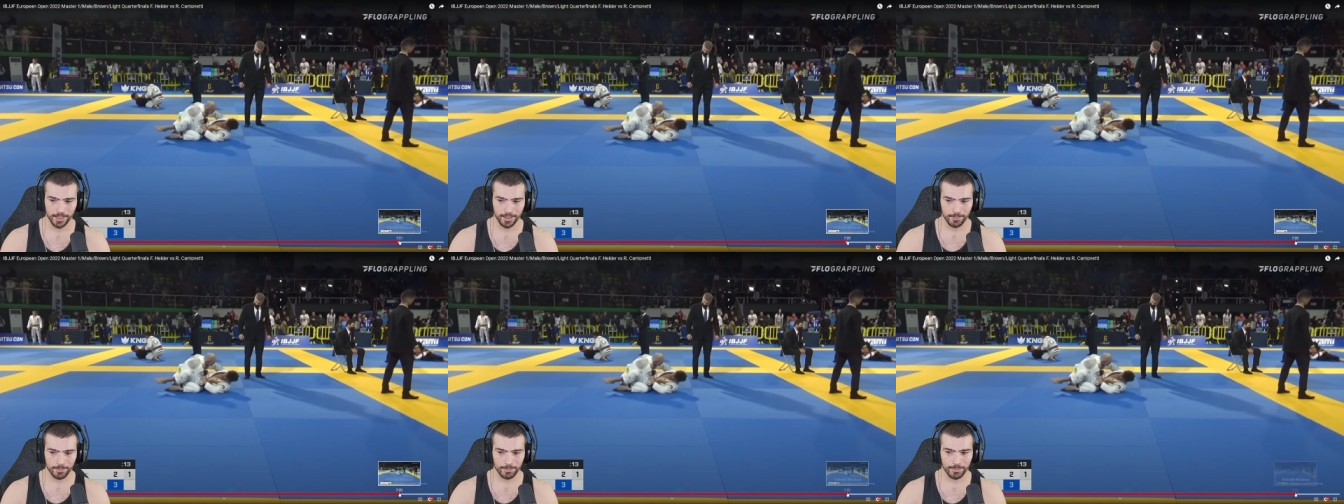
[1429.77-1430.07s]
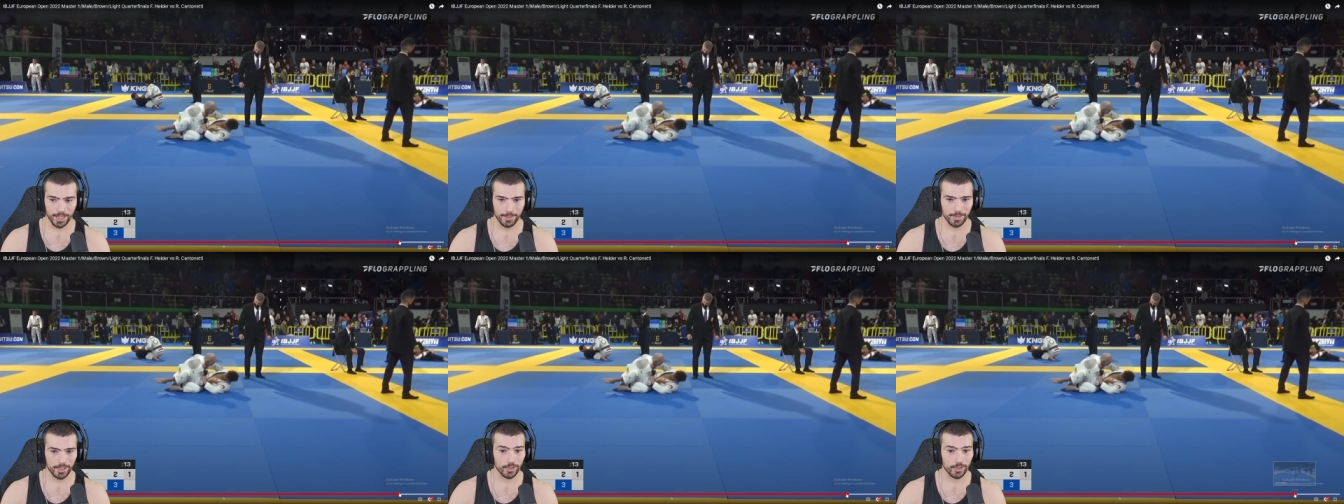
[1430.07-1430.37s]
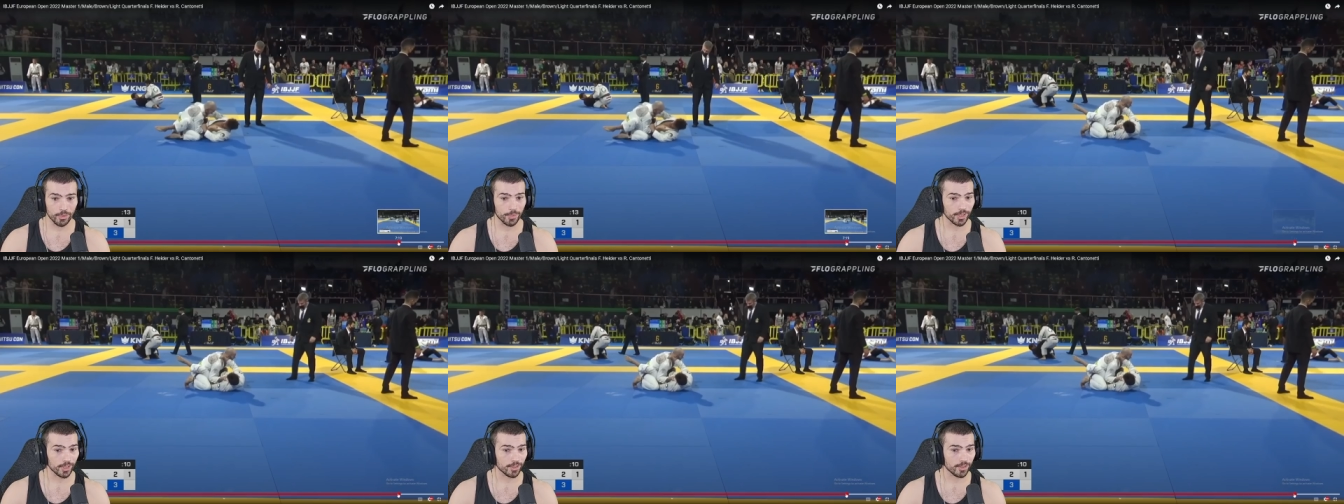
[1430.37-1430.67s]
maybe
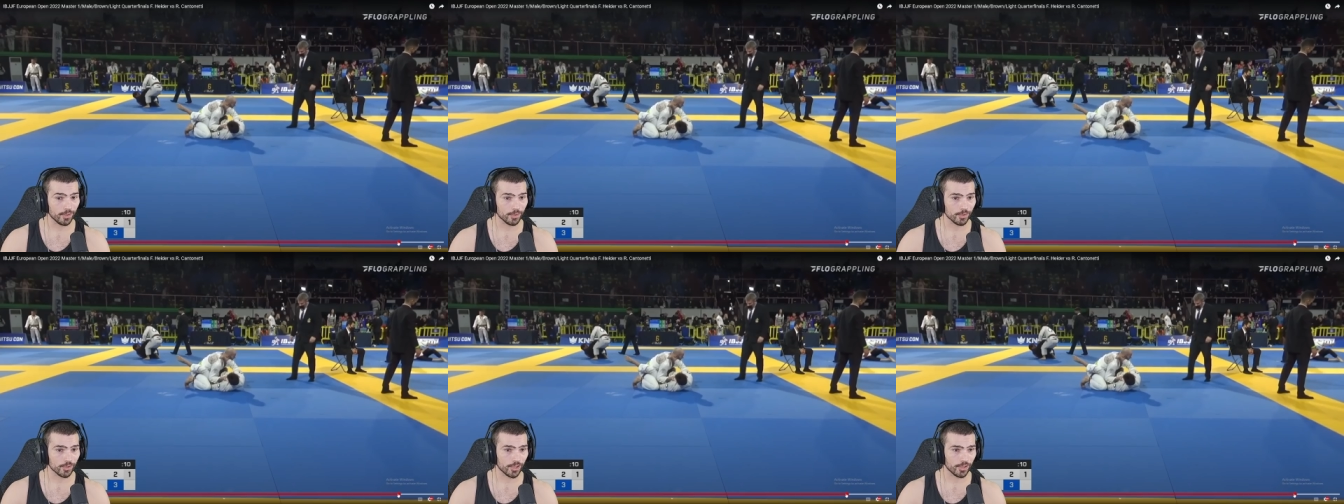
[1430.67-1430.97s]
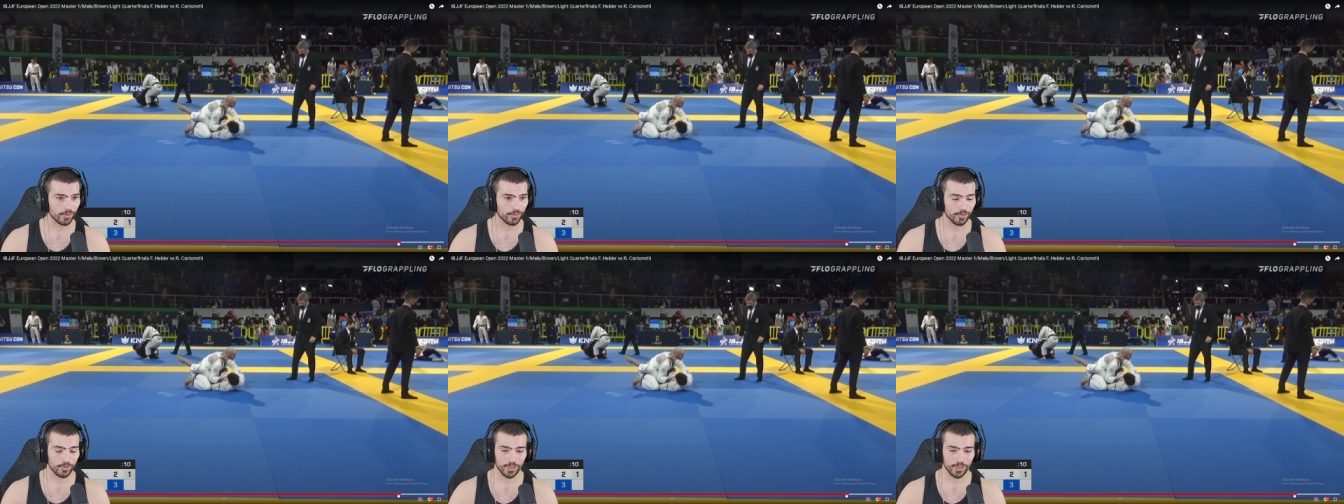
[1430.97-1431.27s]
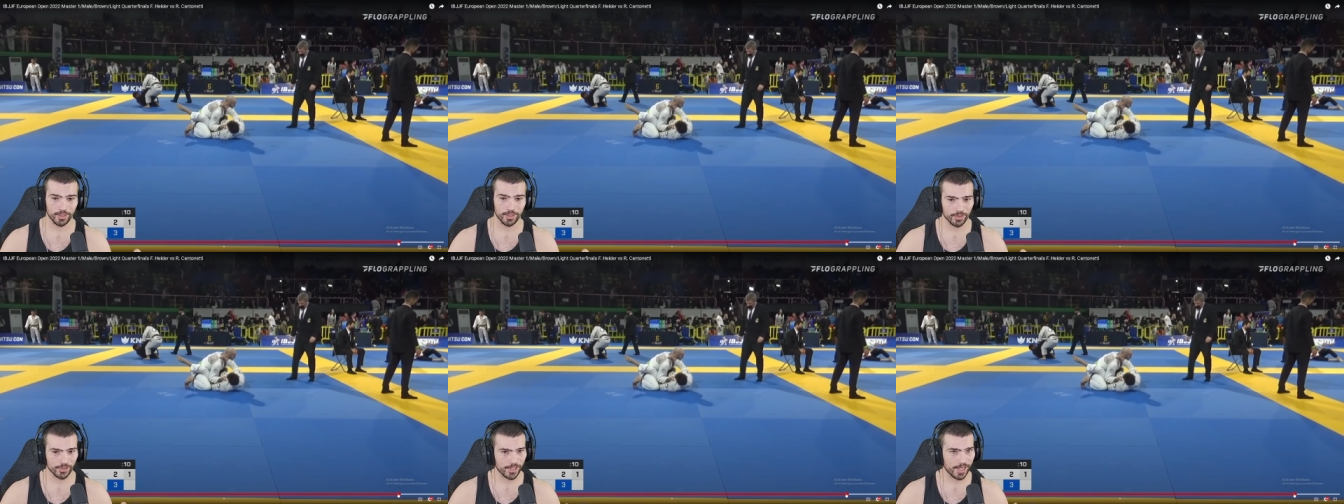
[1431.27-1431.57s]
going close,
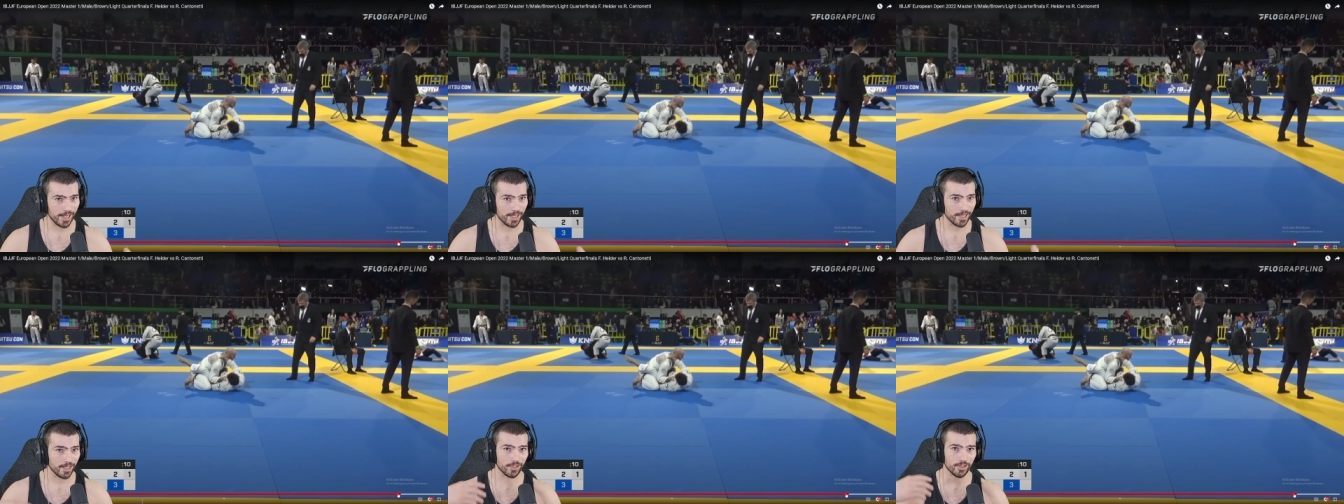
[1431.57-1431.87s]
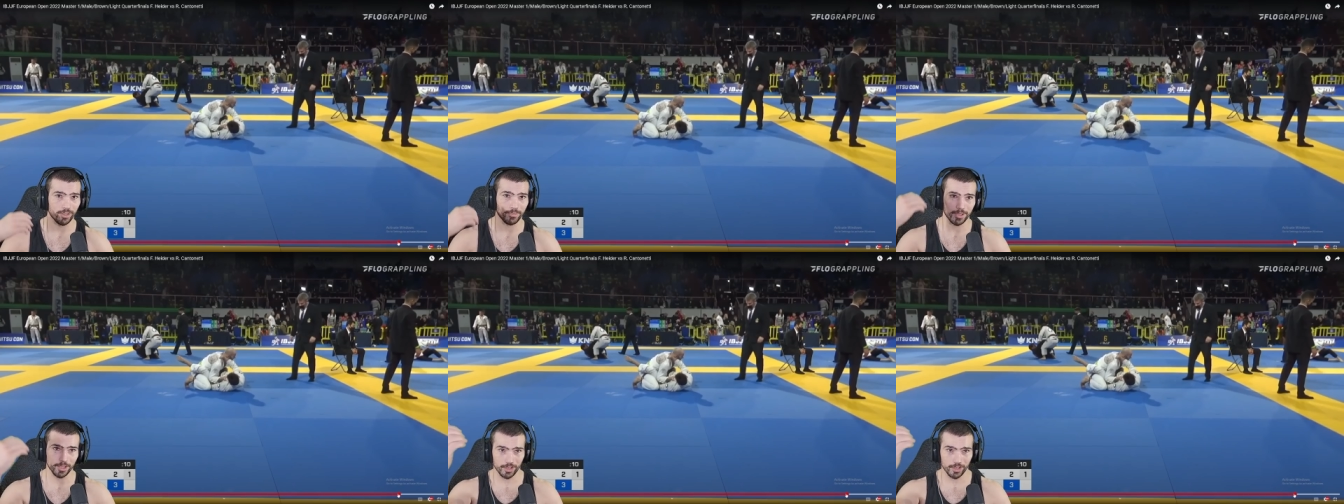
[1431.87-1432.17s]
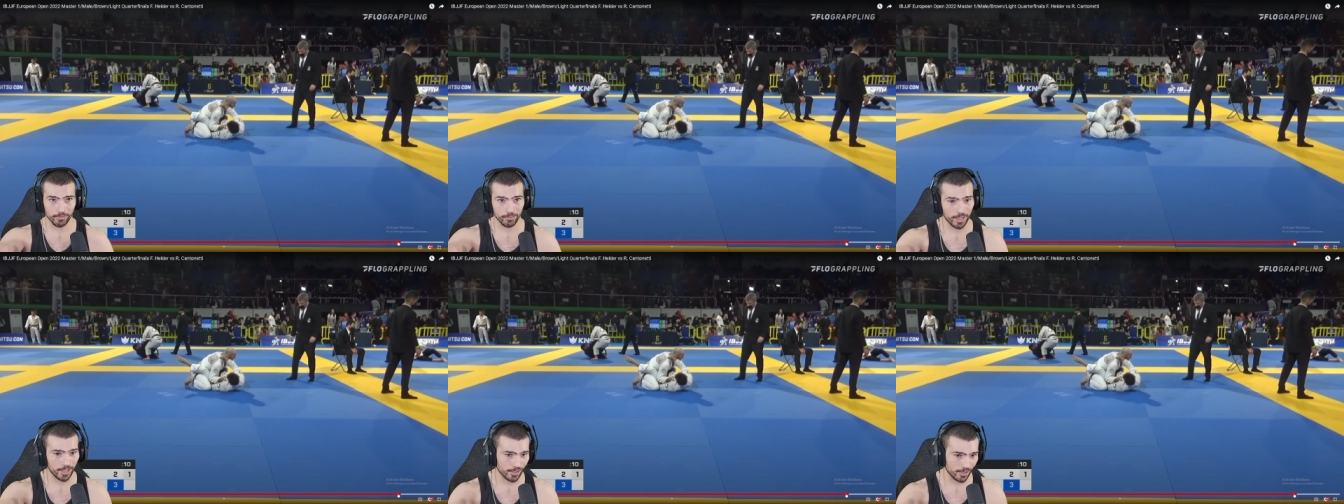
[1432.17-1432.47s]
like sliding into something,
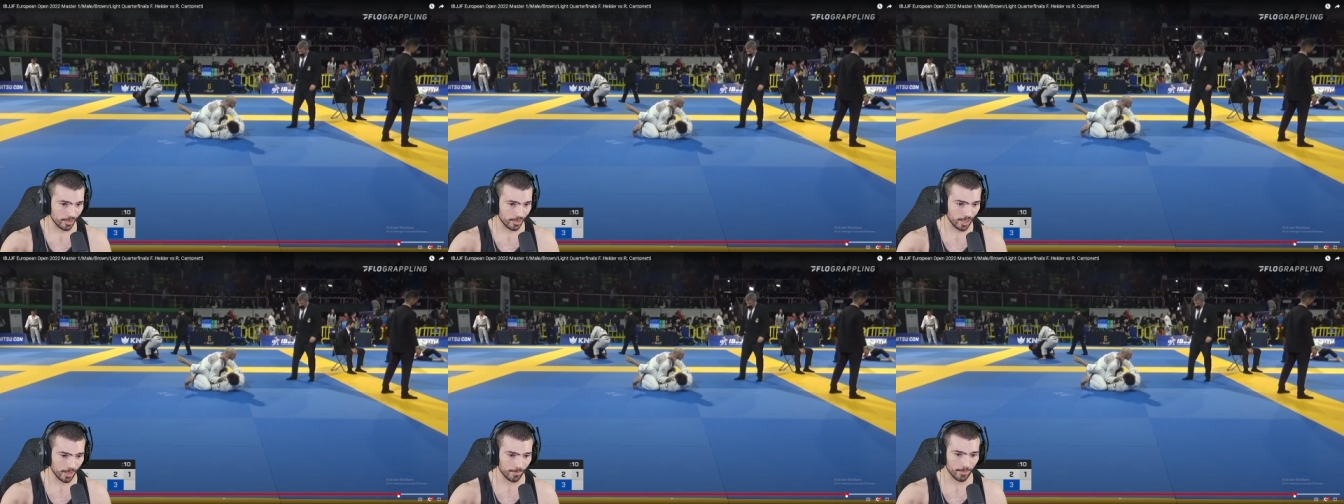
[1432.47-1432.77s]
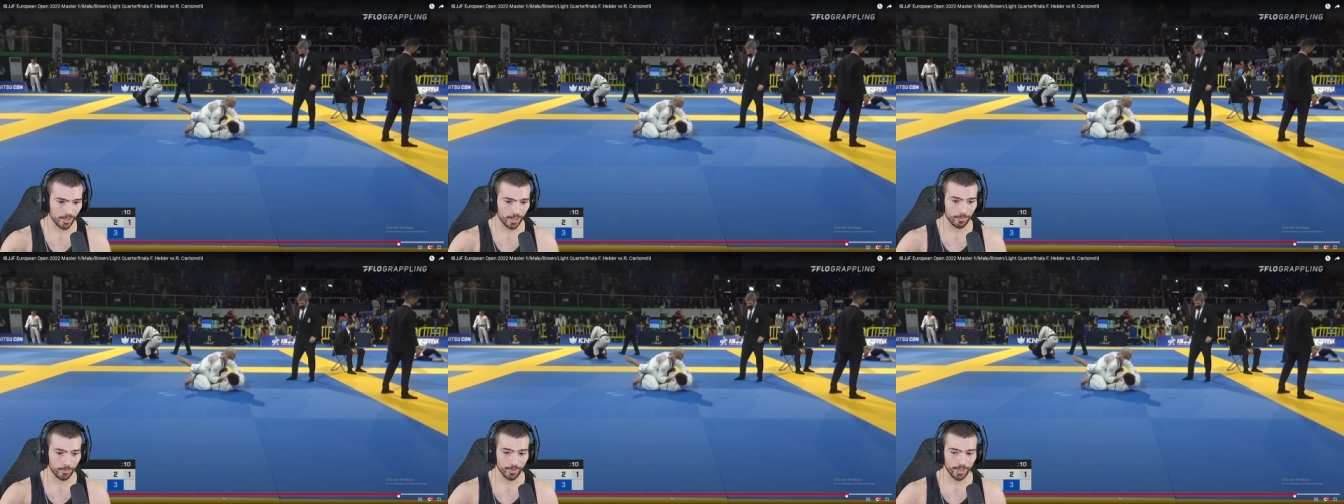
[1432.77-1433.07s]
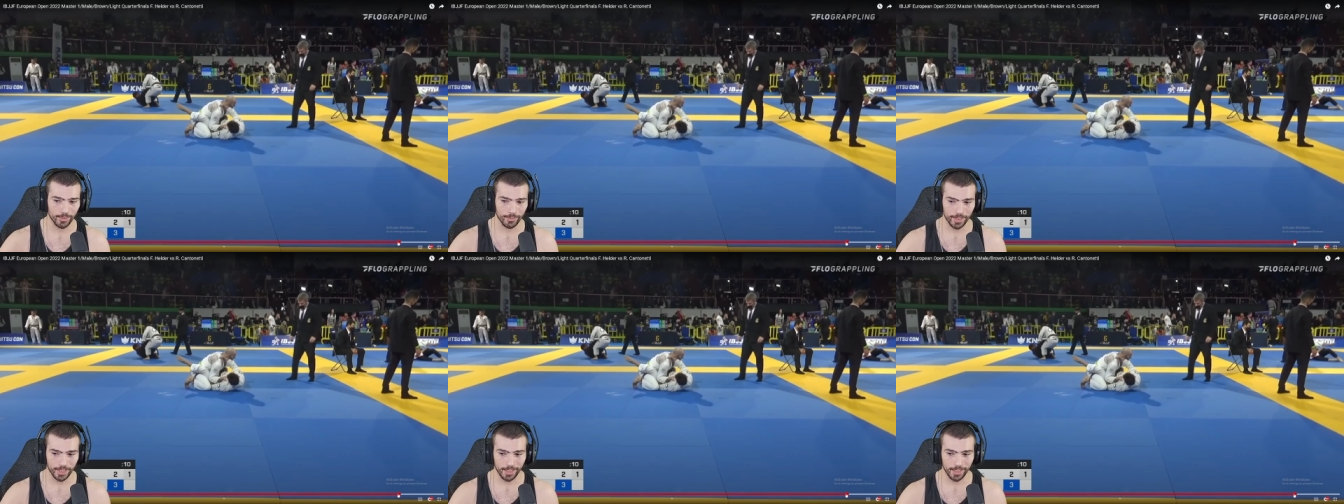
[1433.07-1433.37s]
wrestling up on him
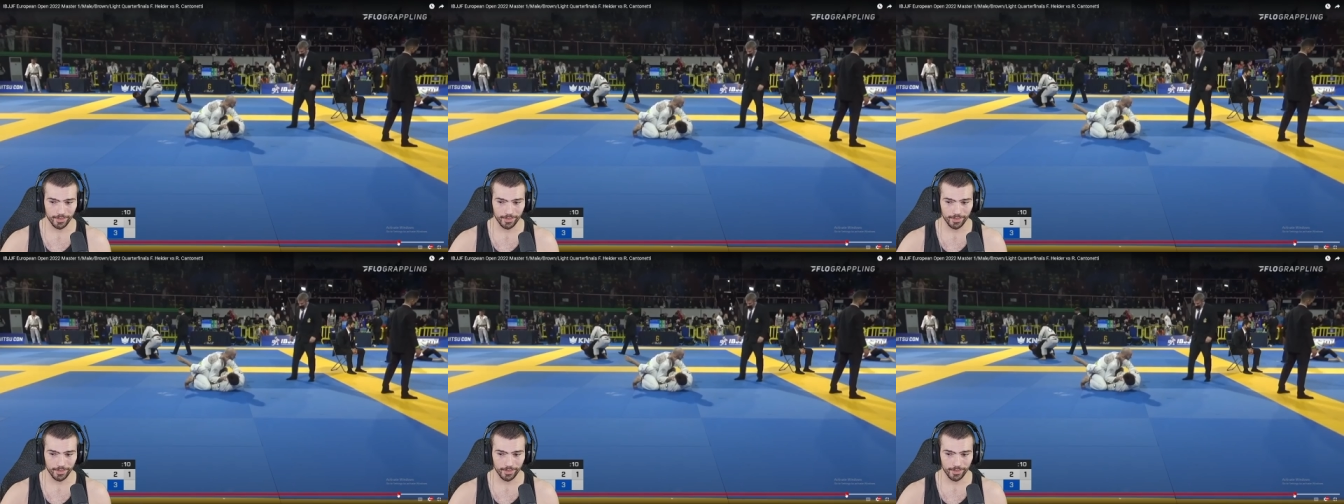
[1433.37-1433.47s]
right away.